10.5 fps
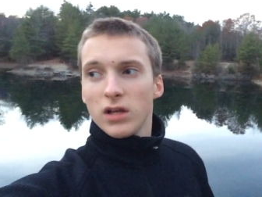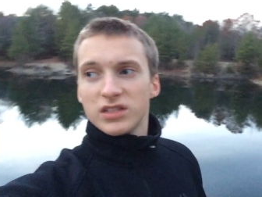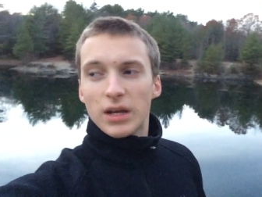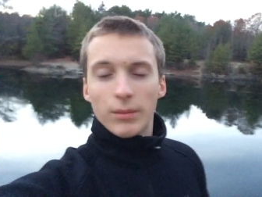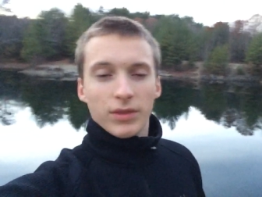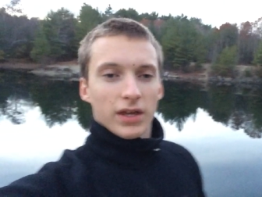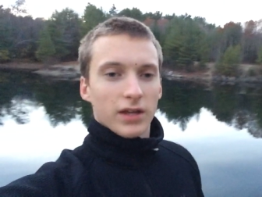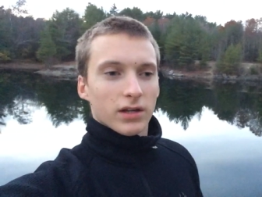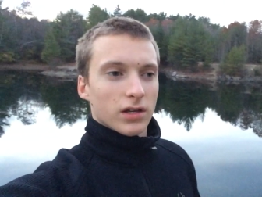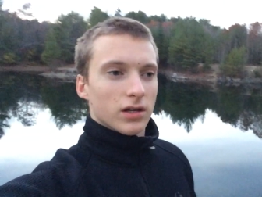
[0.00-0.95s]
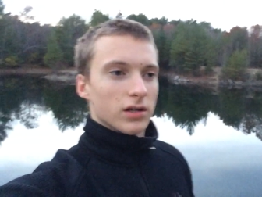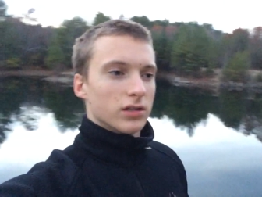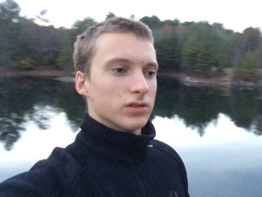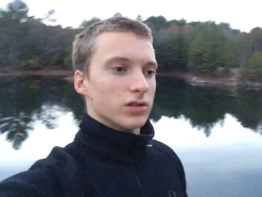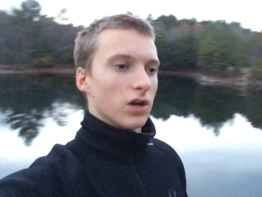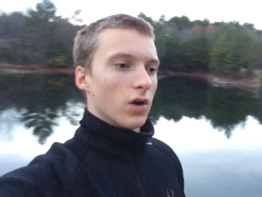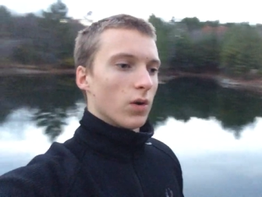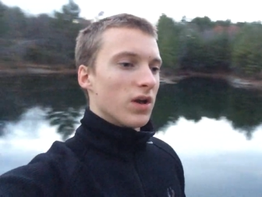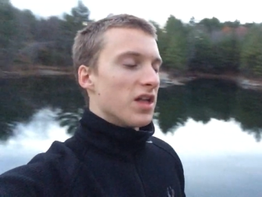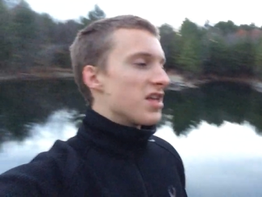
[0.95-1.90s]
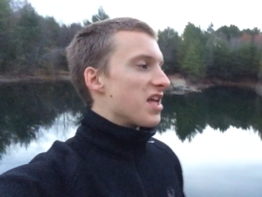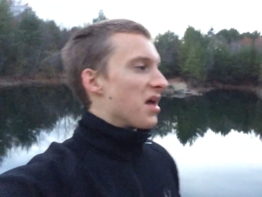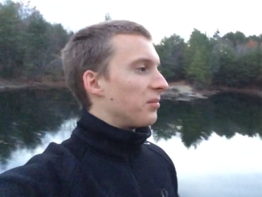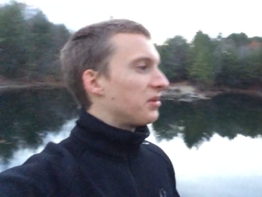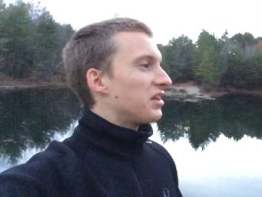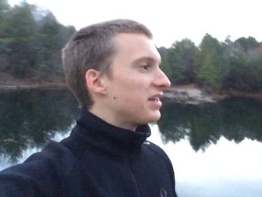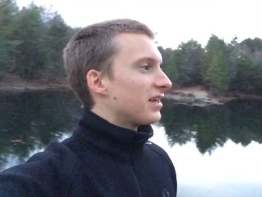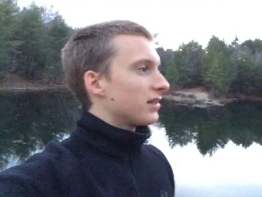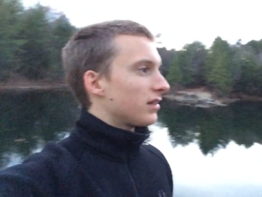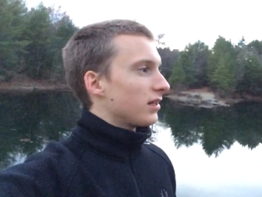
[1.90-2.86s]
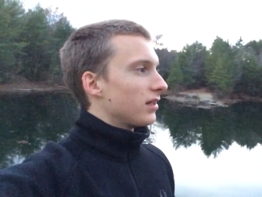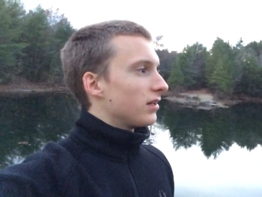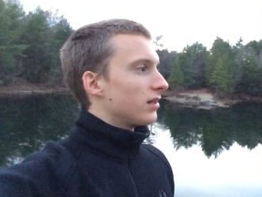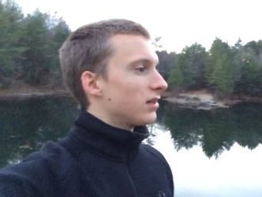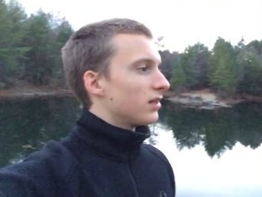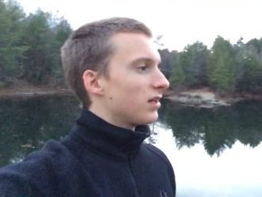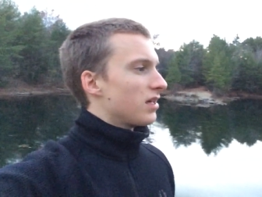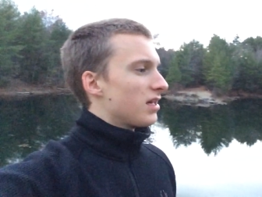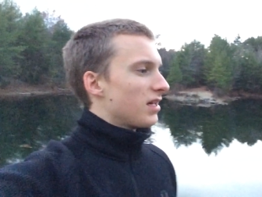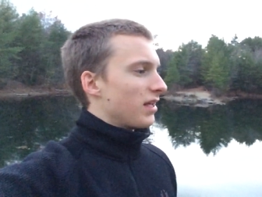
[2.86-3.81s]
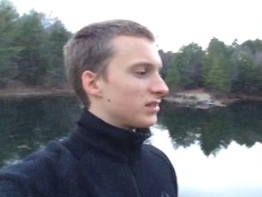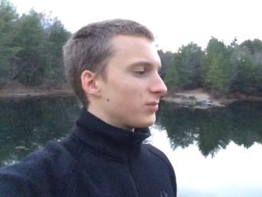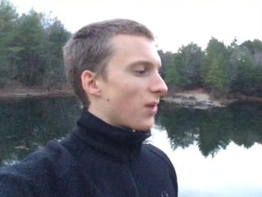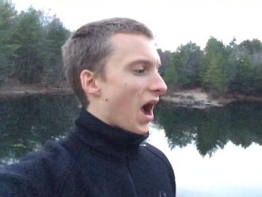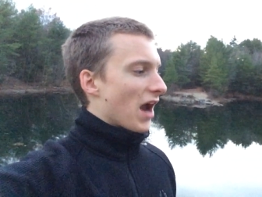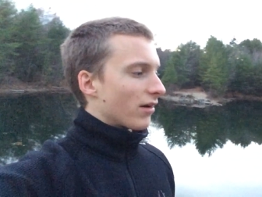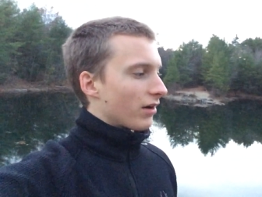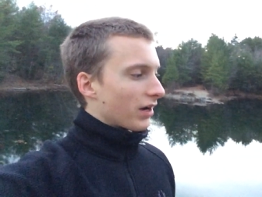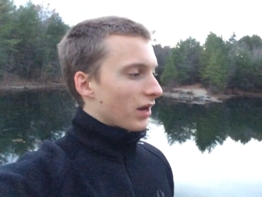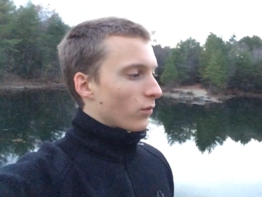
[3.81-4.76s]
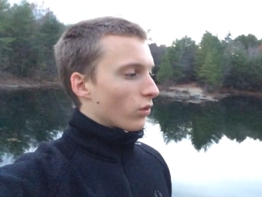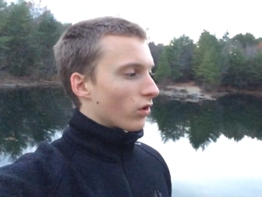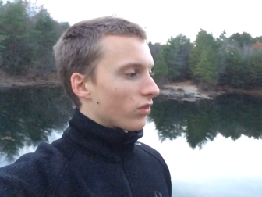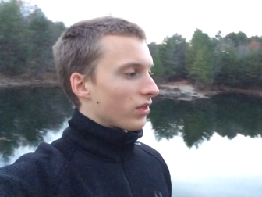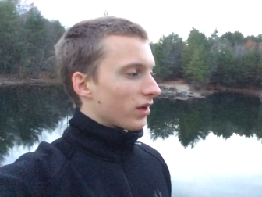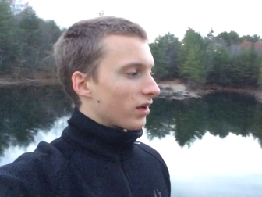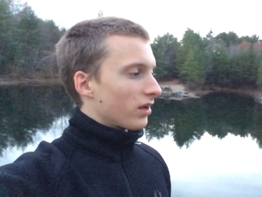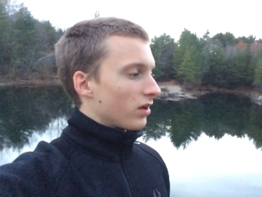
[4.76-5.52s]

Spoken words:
something so immediately inspiring and worthy,